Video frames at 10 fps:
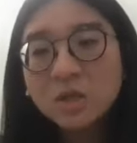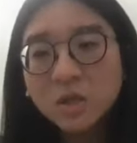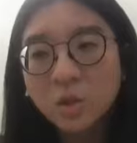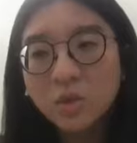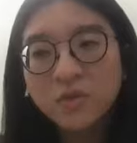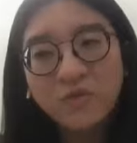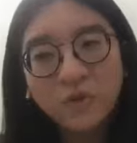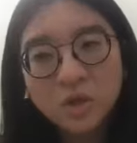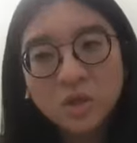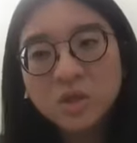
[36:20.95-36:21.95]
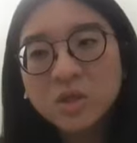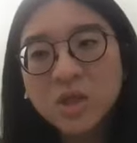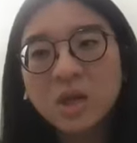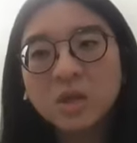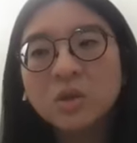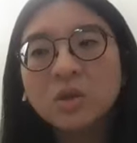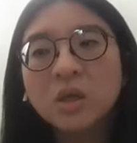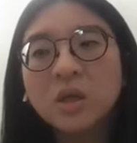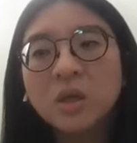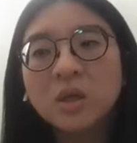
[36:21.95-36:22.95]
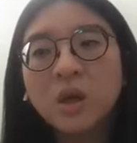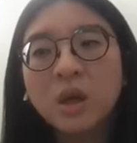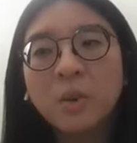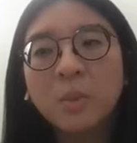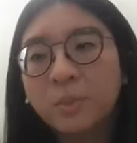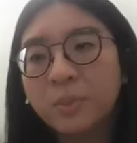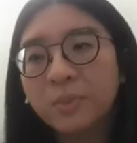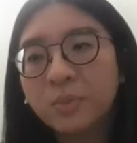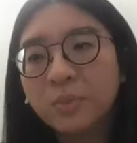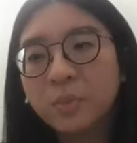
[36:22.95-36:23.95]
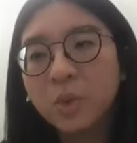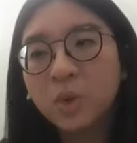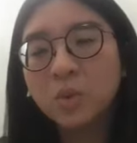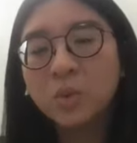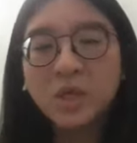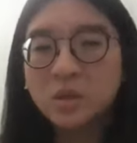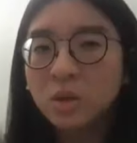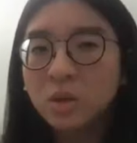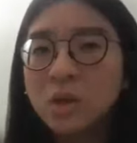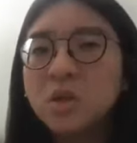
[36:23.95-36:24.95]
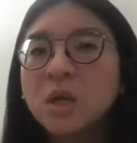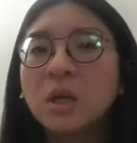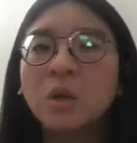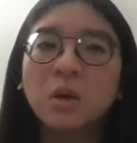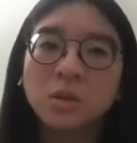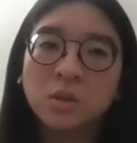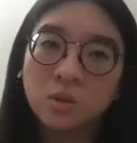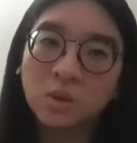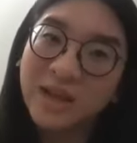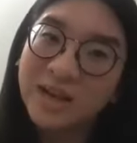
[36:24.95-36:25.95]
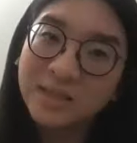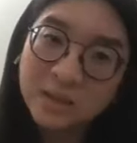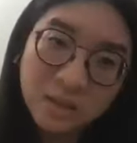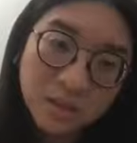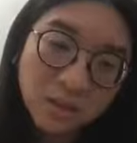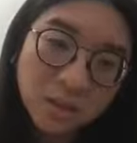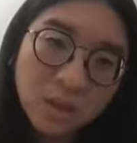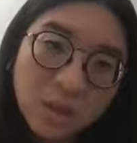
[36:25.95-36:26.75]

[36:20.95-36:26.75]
So the first year is actually research and also classes.